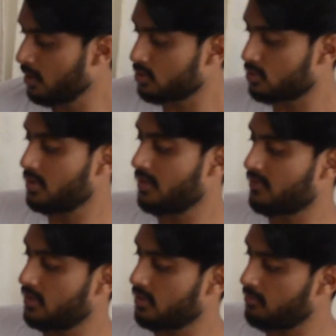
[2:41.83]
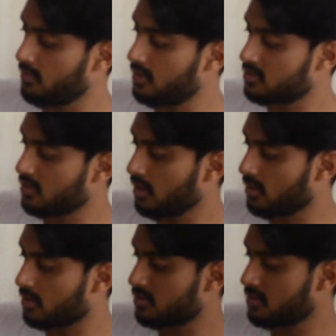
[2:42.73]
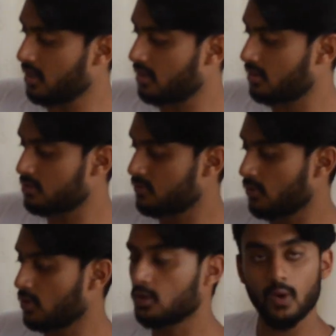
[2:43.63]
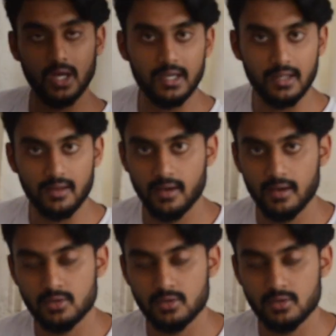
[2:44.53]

So they have written meats are standards for quality, right?